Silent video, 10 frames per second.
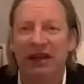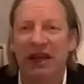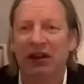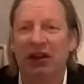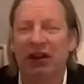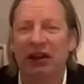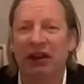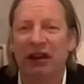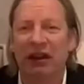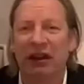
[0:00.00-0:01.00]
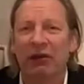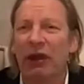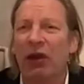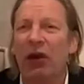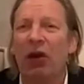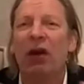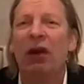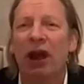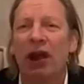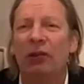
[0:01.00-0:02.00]
deadline. We
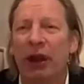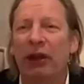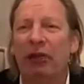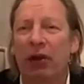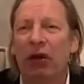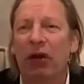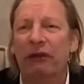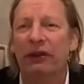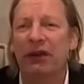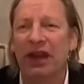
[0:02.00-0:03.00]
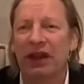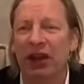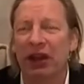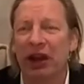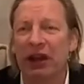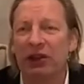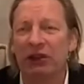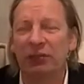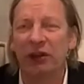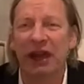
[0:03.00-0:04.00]
all are better off with a deadline. I
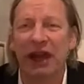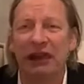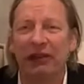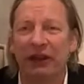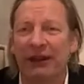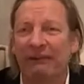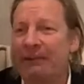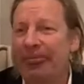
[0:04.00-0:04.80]
used to be an athlete.